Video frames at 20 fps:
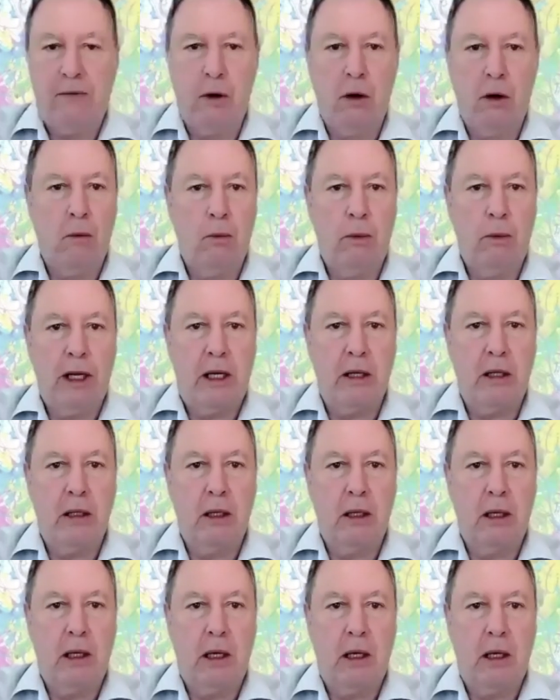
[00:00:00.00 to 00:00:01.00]
not, we
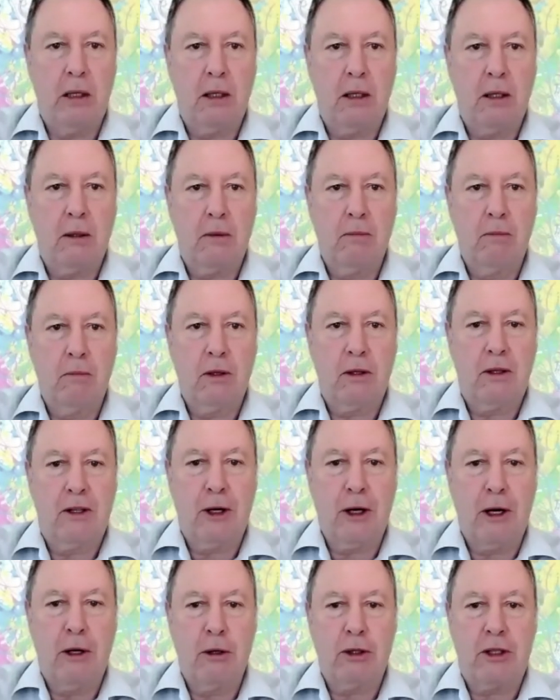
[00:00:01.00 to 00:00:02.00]
can
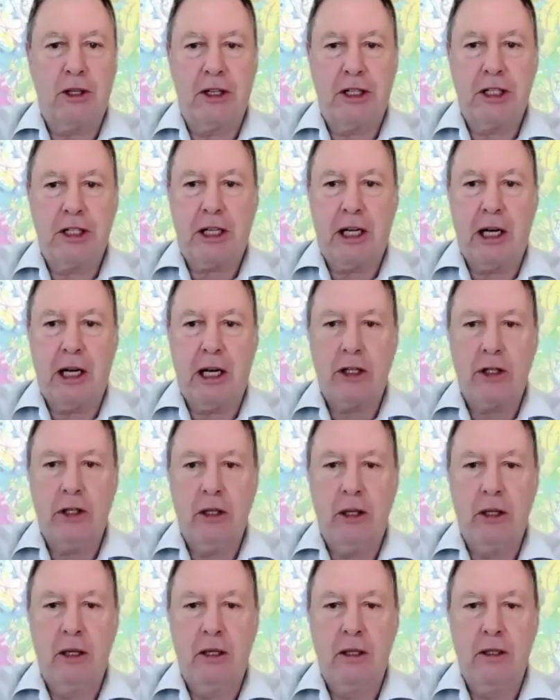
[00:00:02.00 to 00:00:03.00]
close the discussion,
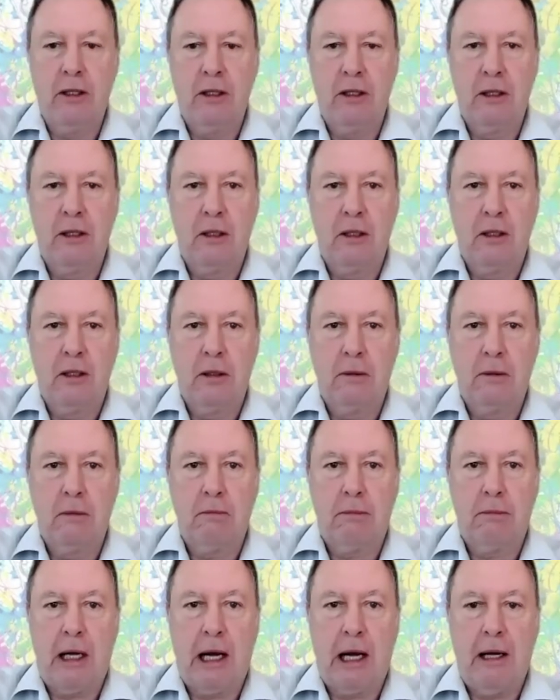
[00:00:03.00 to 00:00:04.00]

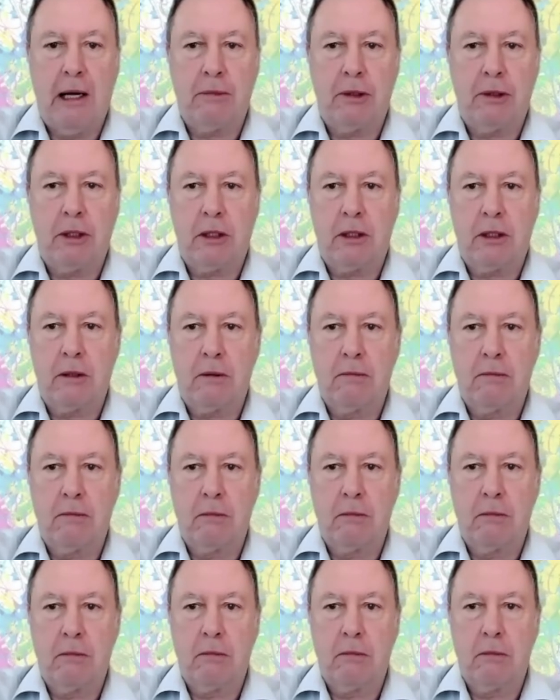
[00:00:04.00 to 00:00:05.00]
perhaps.
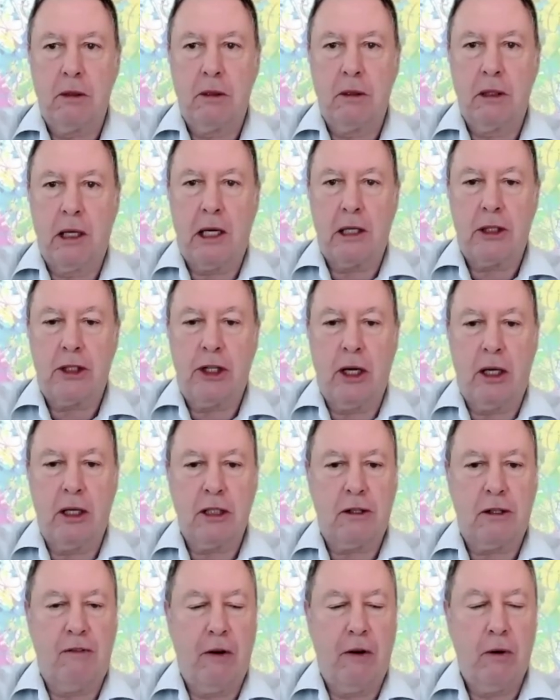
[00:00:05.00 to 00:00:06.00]
Last chance,
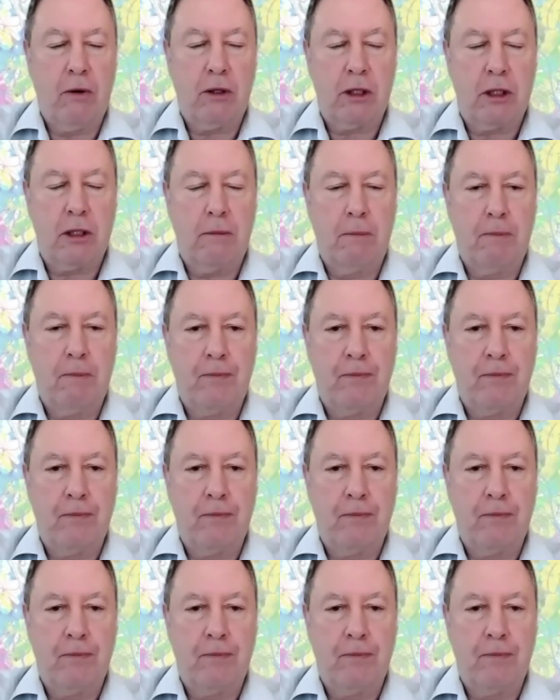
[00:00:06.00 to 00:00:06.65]
folks.